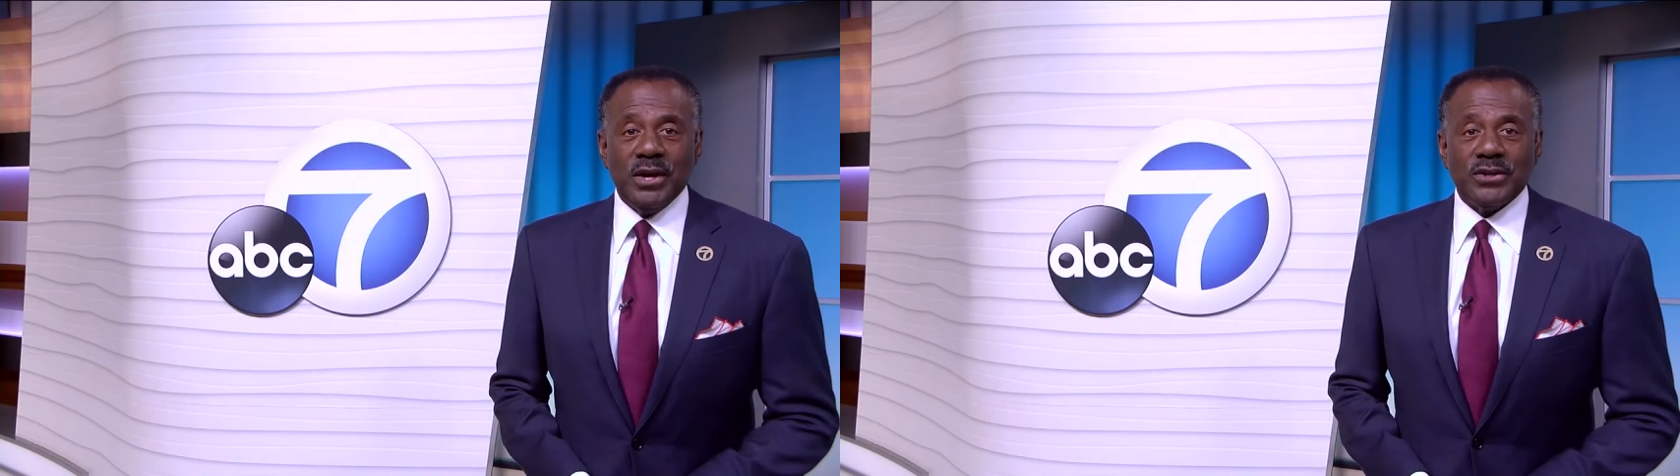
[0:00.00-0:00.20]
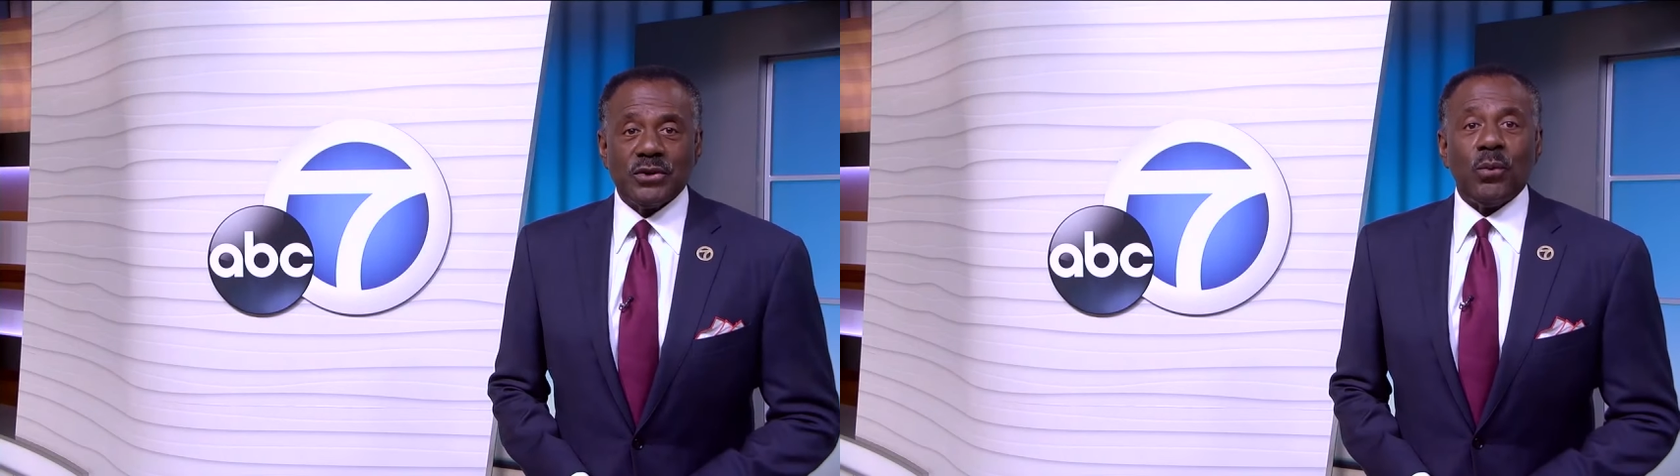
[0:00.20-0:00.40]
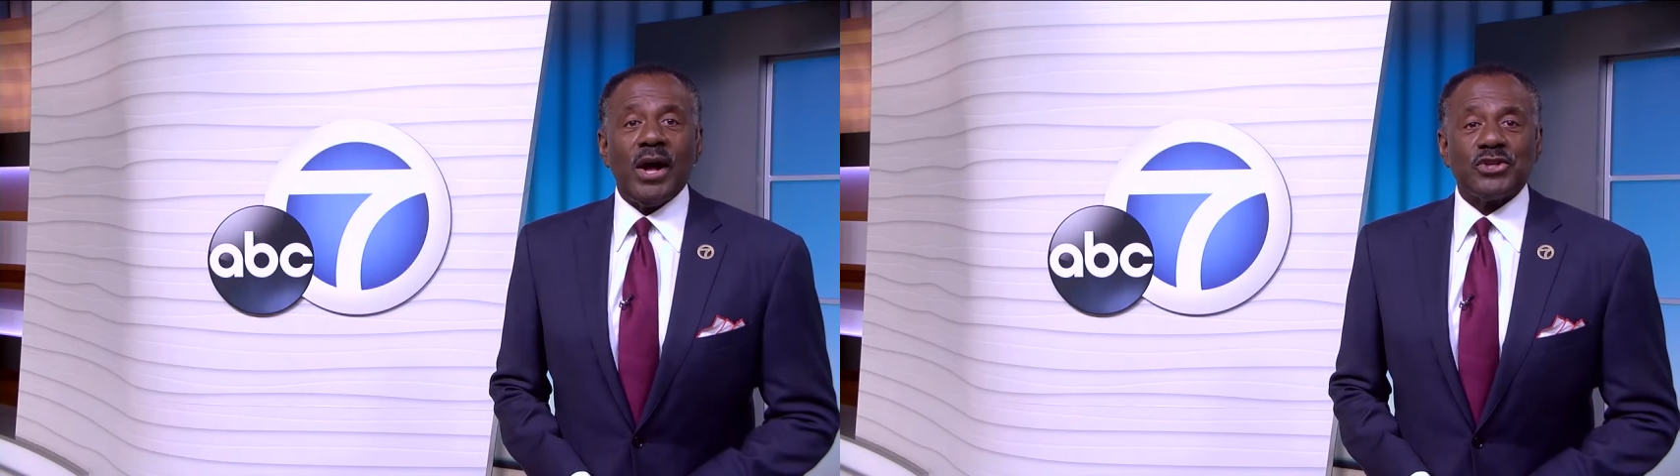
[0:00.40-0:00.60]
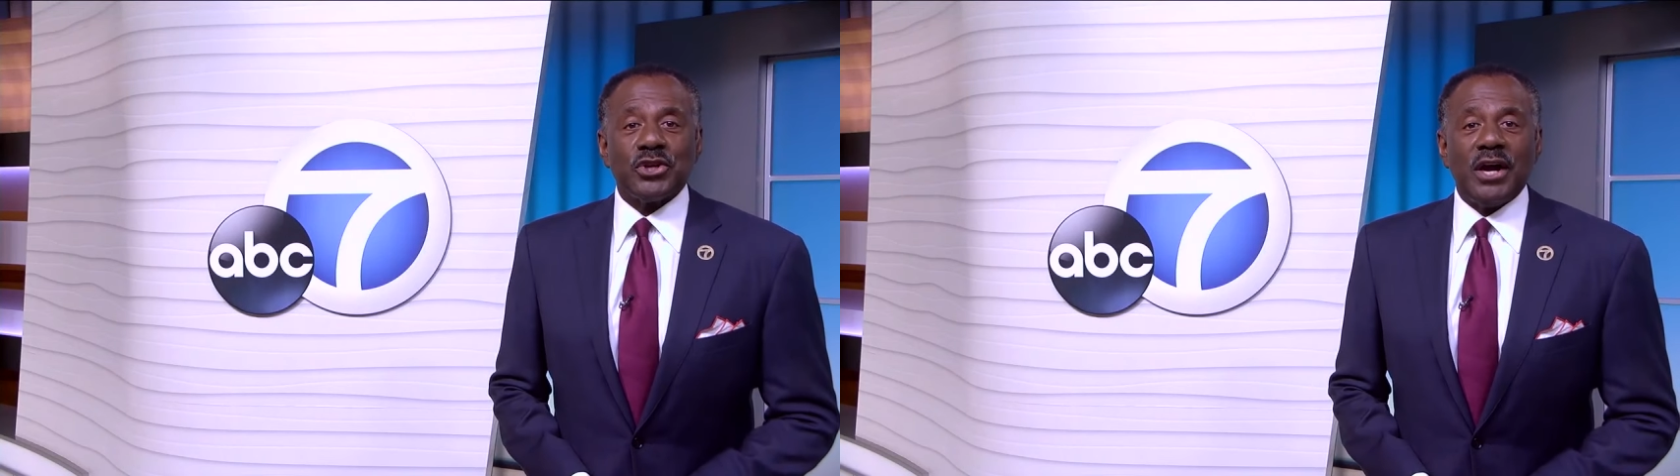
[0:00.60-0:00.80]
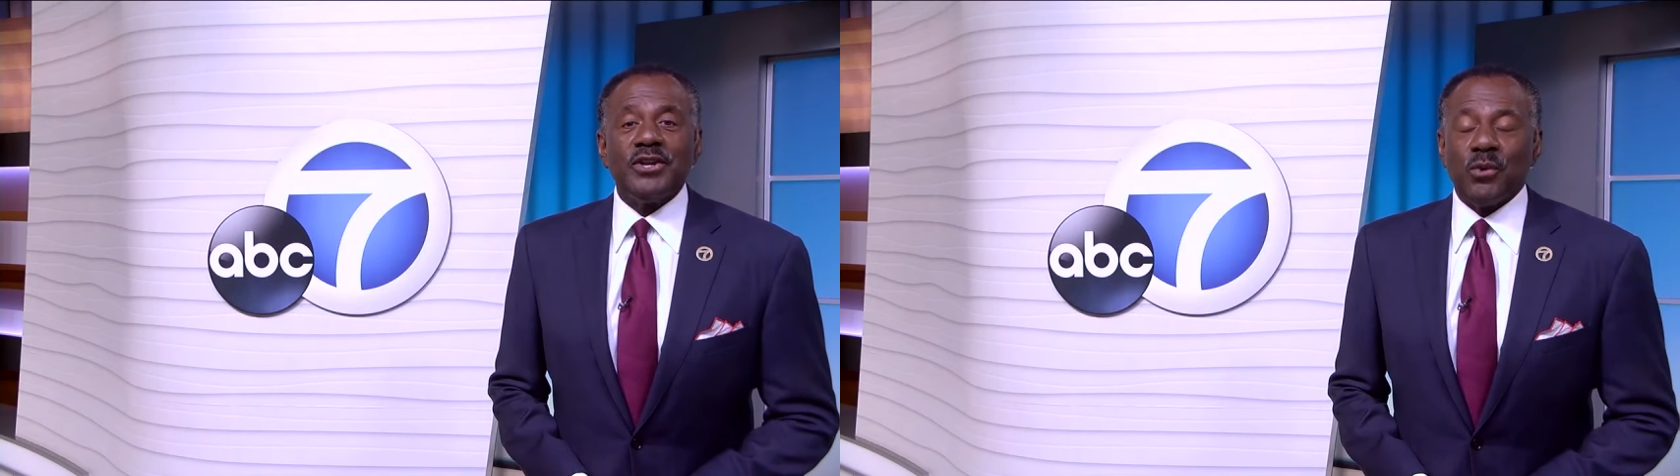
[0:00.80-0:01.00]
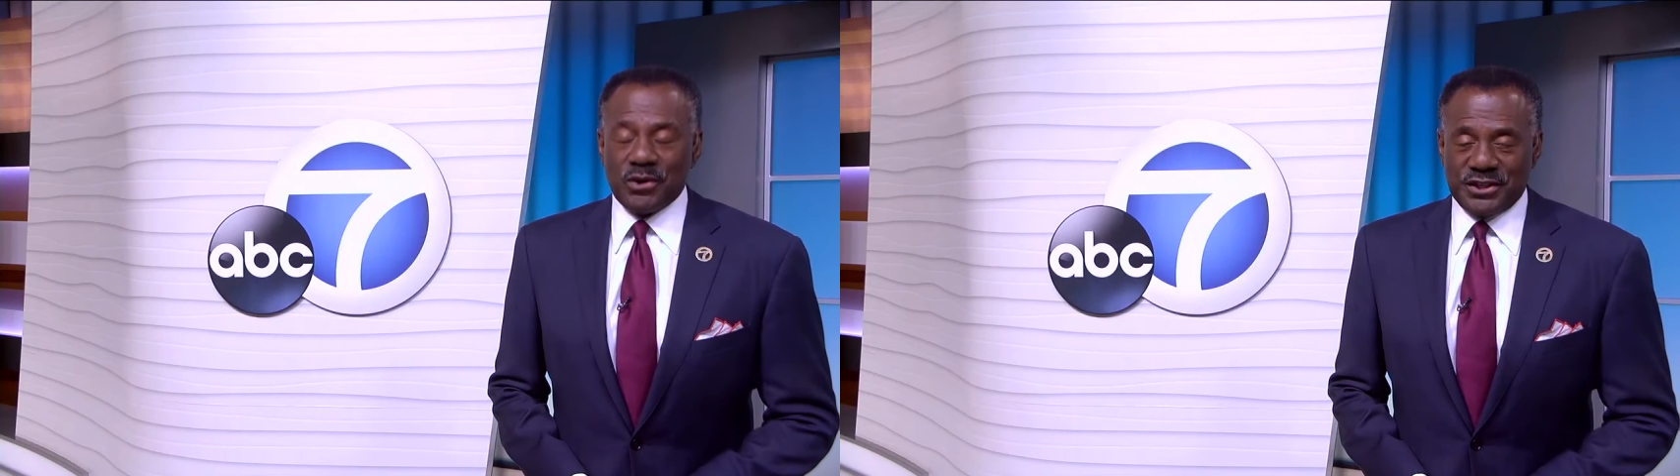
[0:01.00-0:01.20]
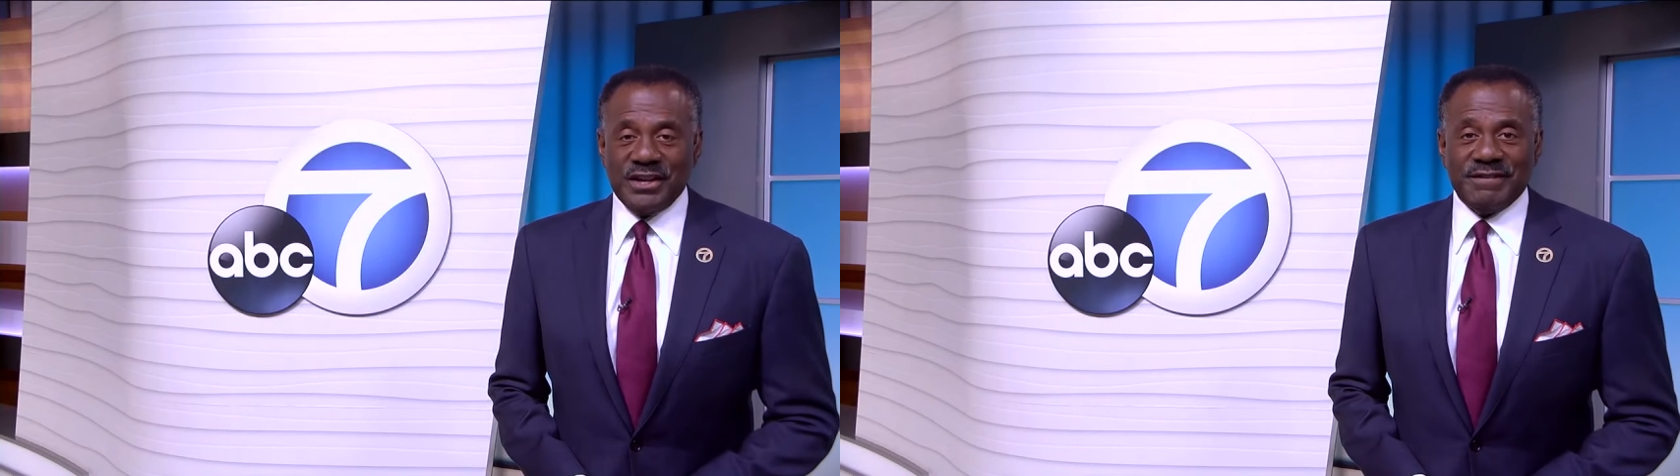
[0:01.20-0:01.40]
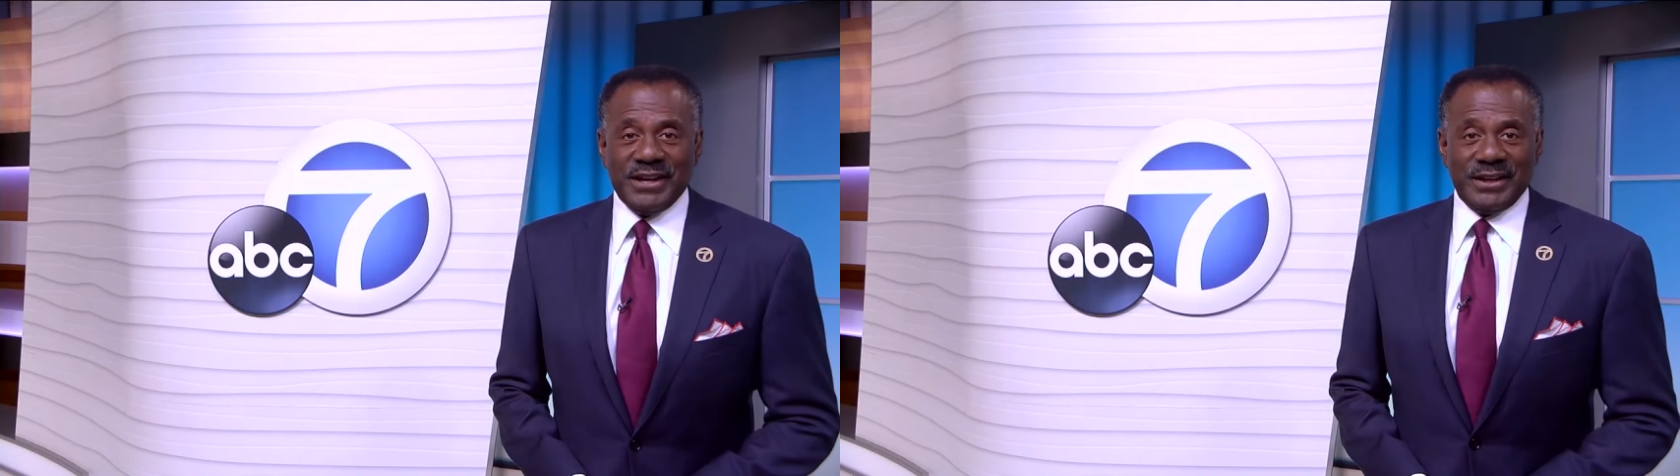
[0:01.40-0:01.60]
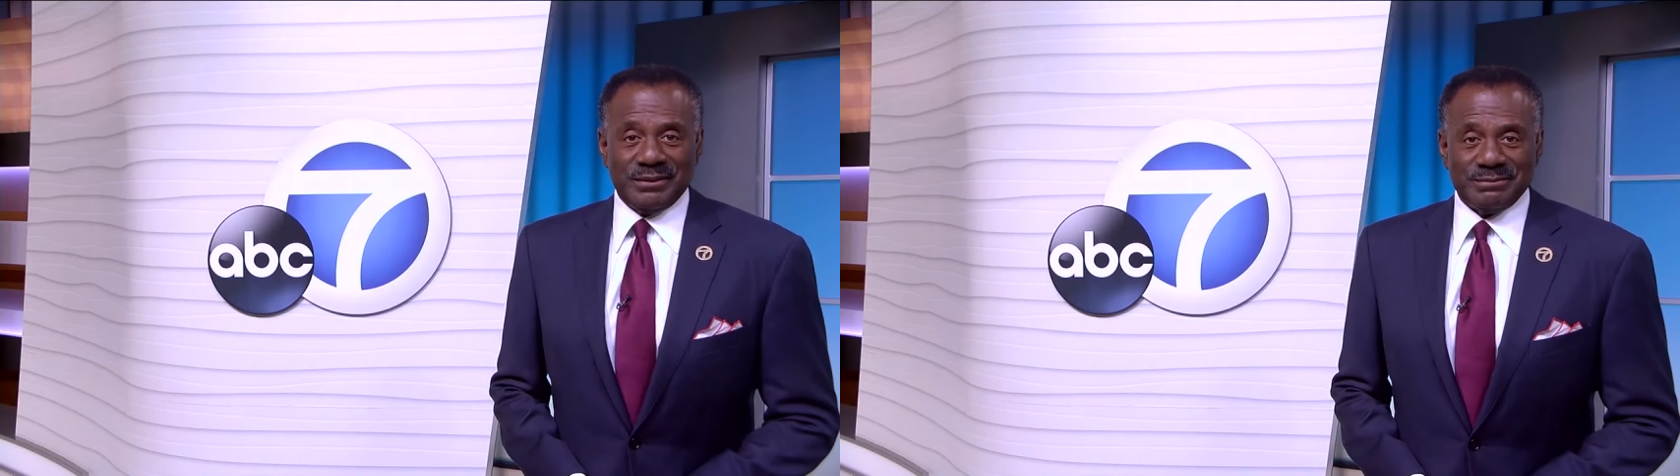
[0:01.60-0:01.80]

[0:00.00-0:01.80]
to watch on your TV.